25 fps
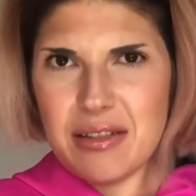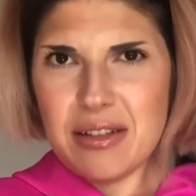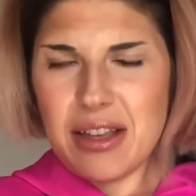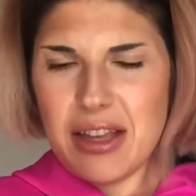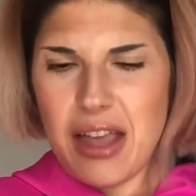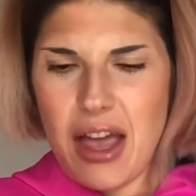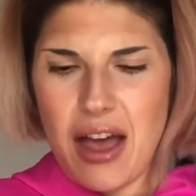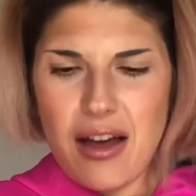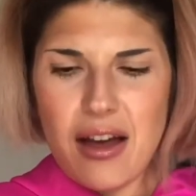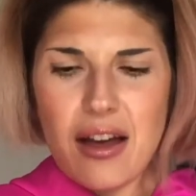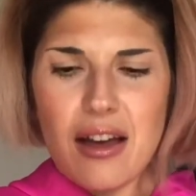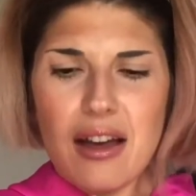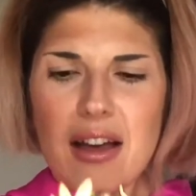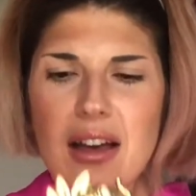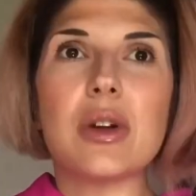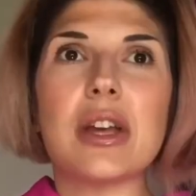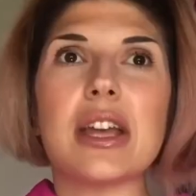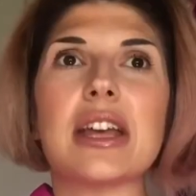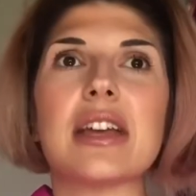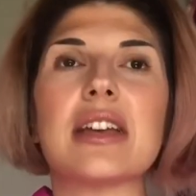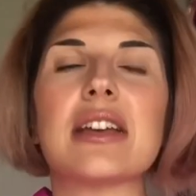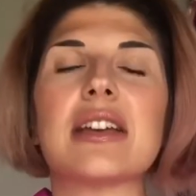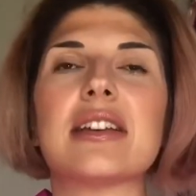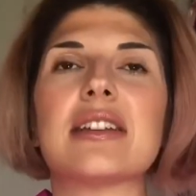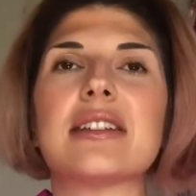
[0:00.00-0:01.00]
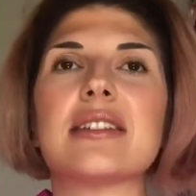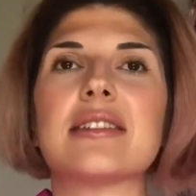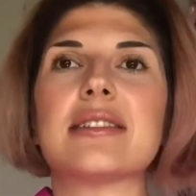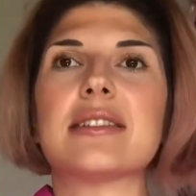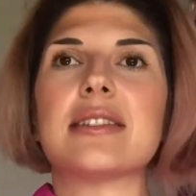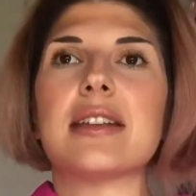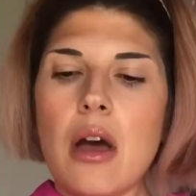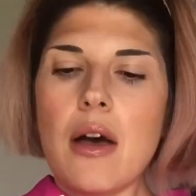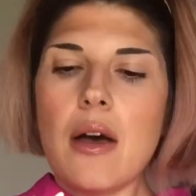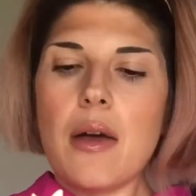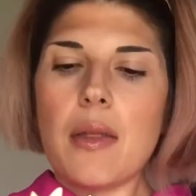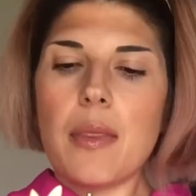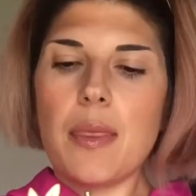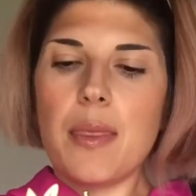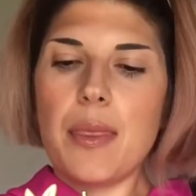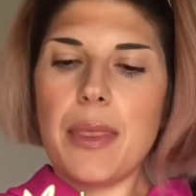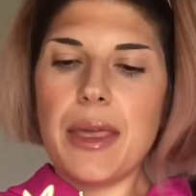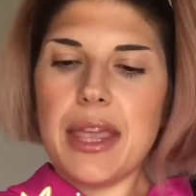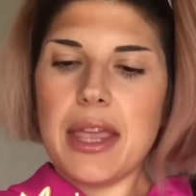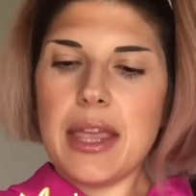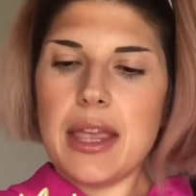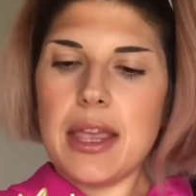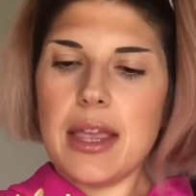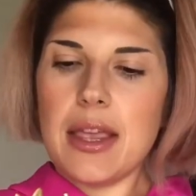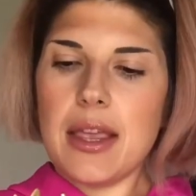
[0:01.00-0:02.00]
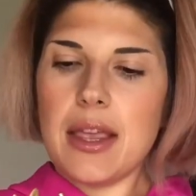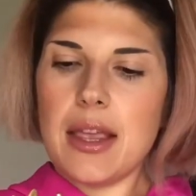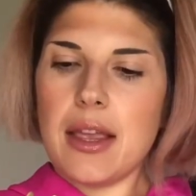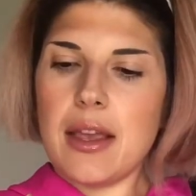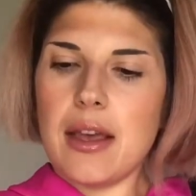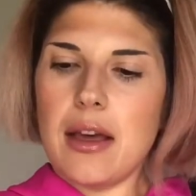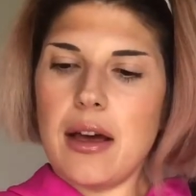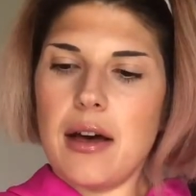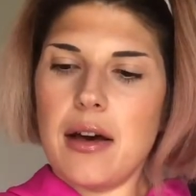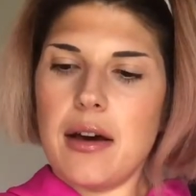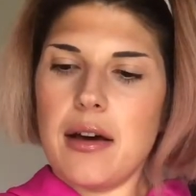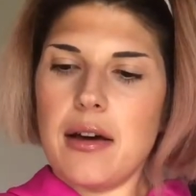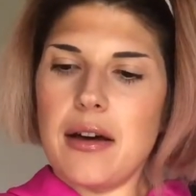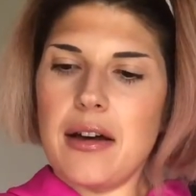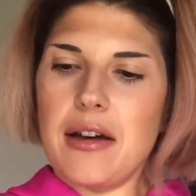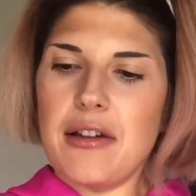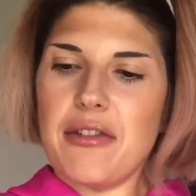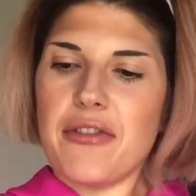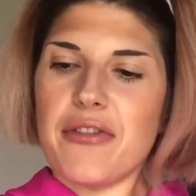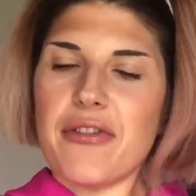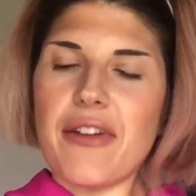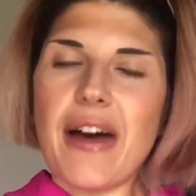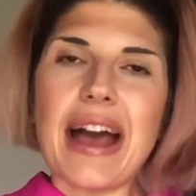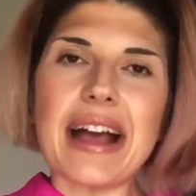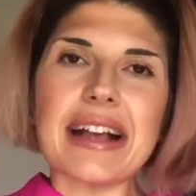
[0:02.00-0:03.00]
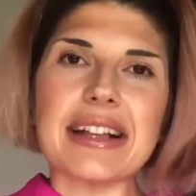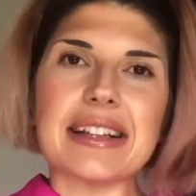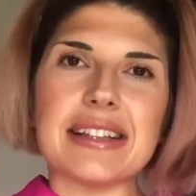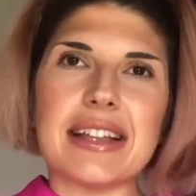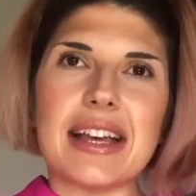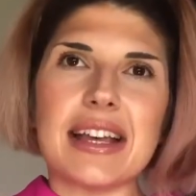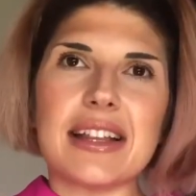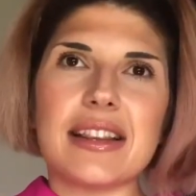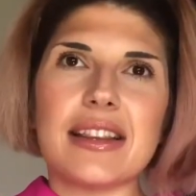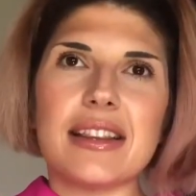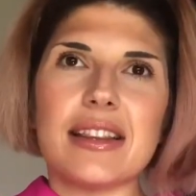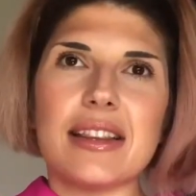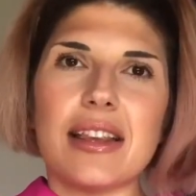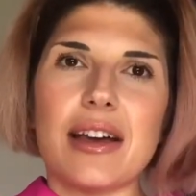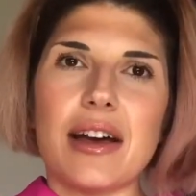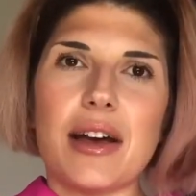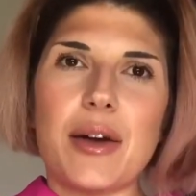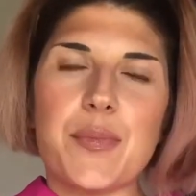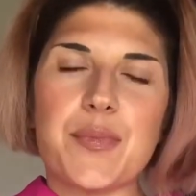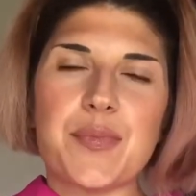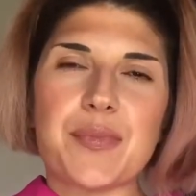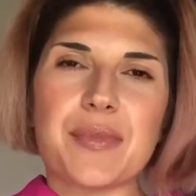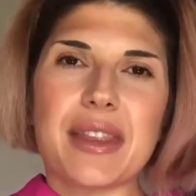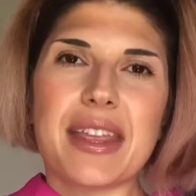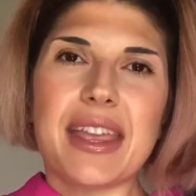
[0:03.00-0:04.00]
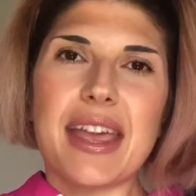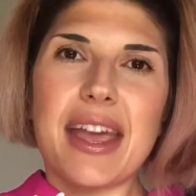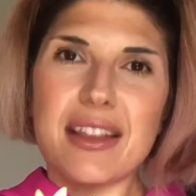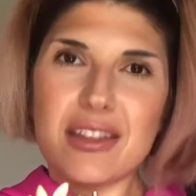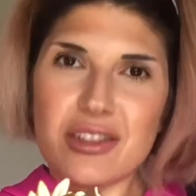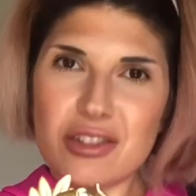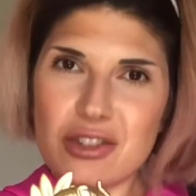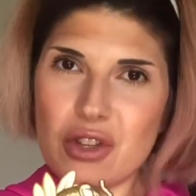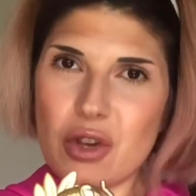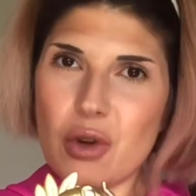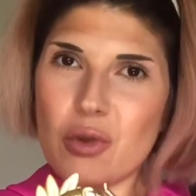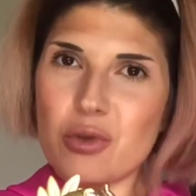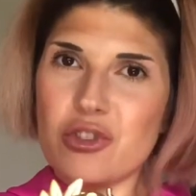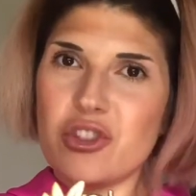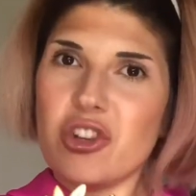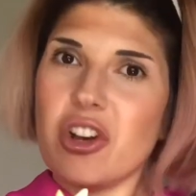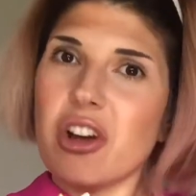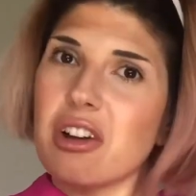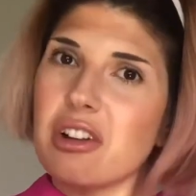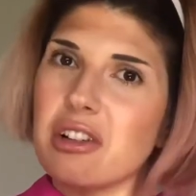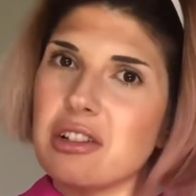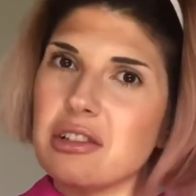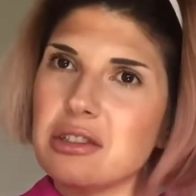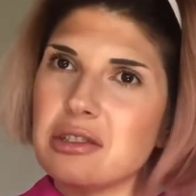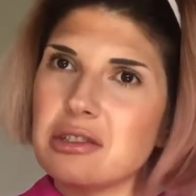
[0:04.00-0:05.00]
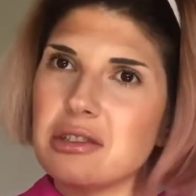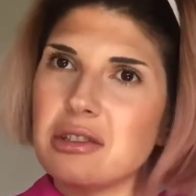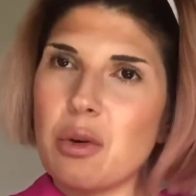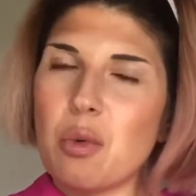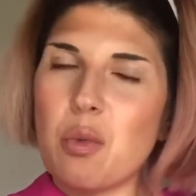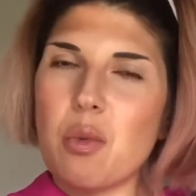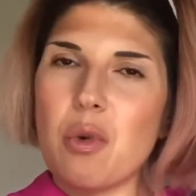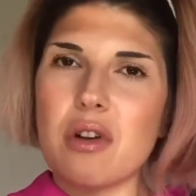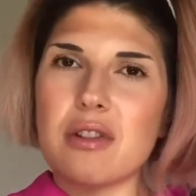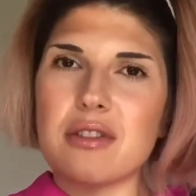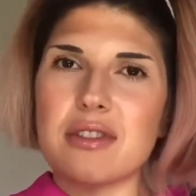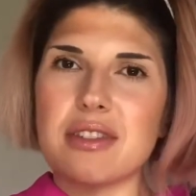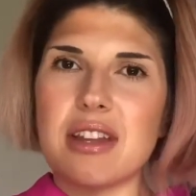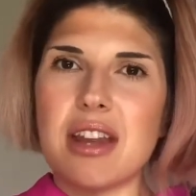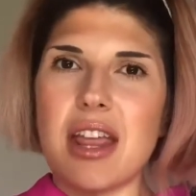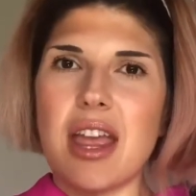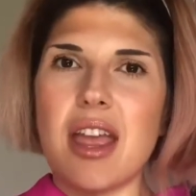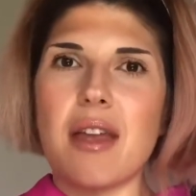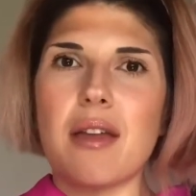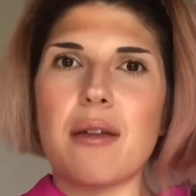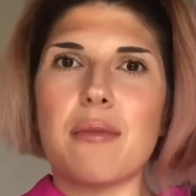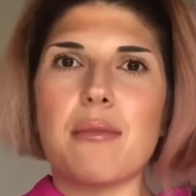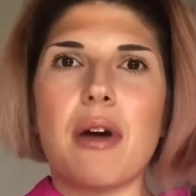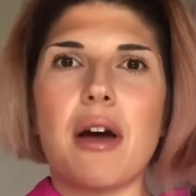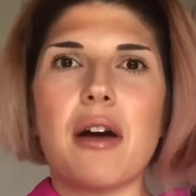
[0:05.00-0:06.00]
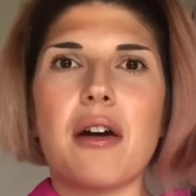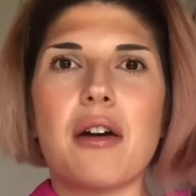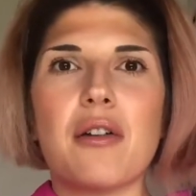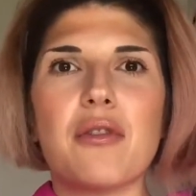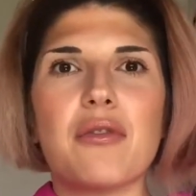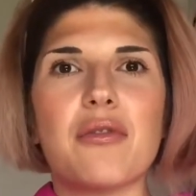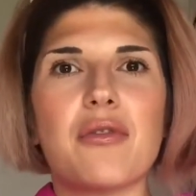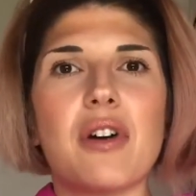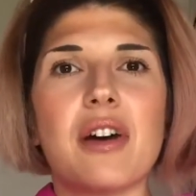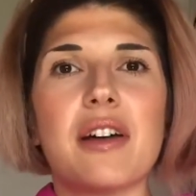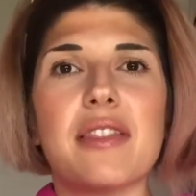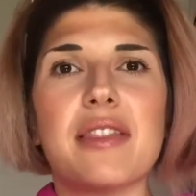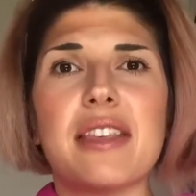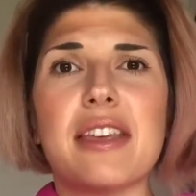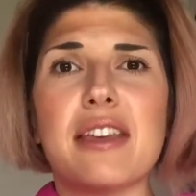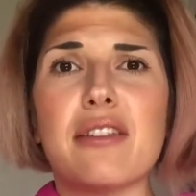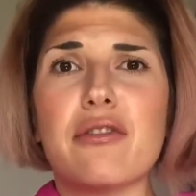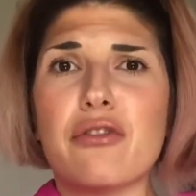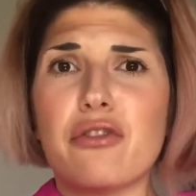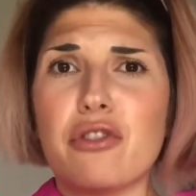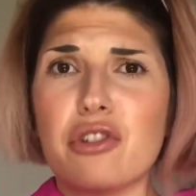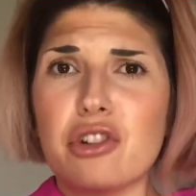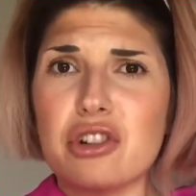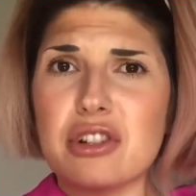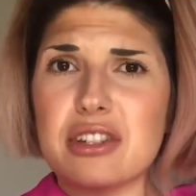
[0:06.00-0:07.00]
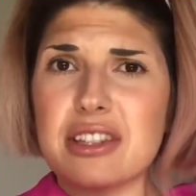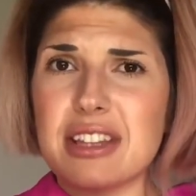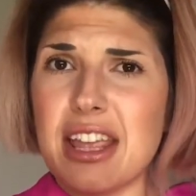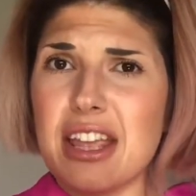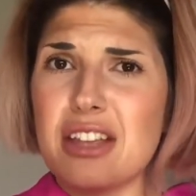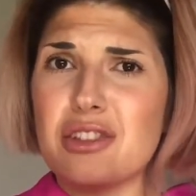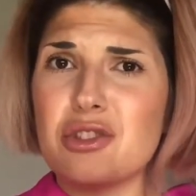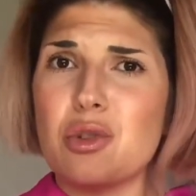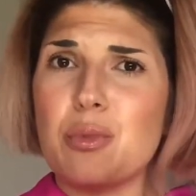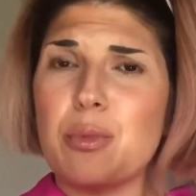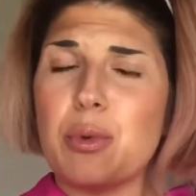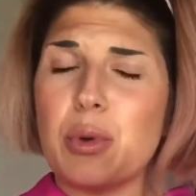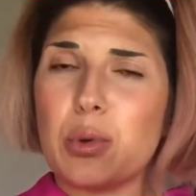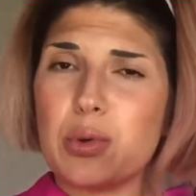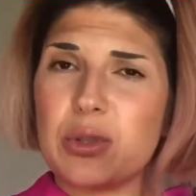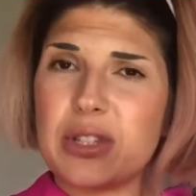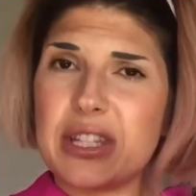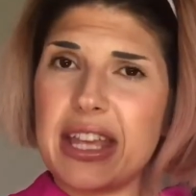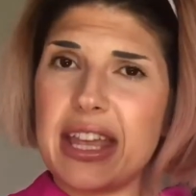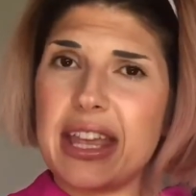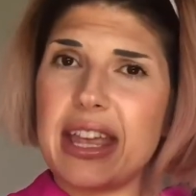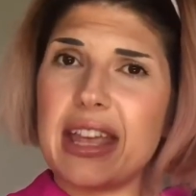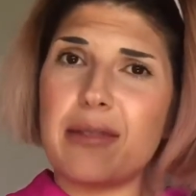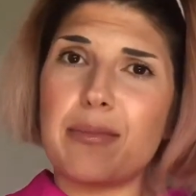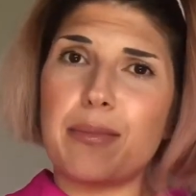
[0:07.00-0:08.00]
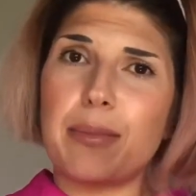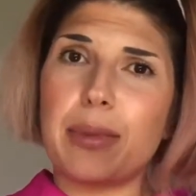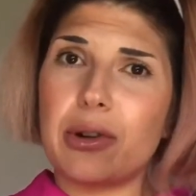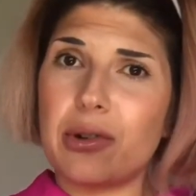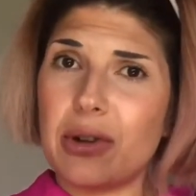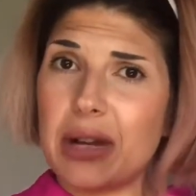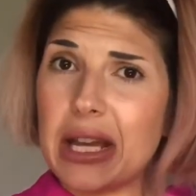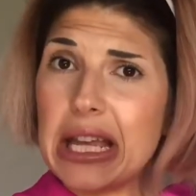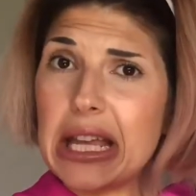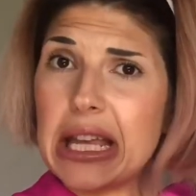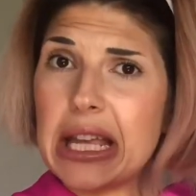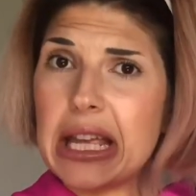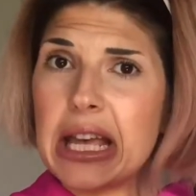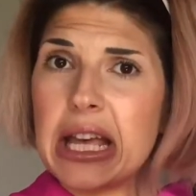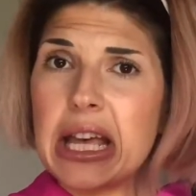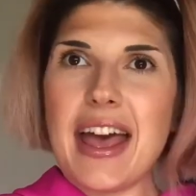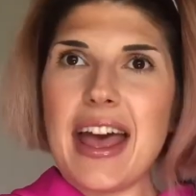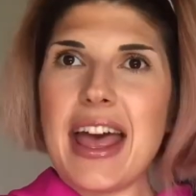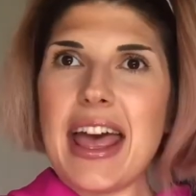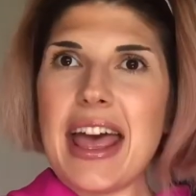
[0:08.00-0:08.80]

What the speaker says: Yeah, is the fact that Kenzo Jungle was the name of the first Kenzo boutique in Paris.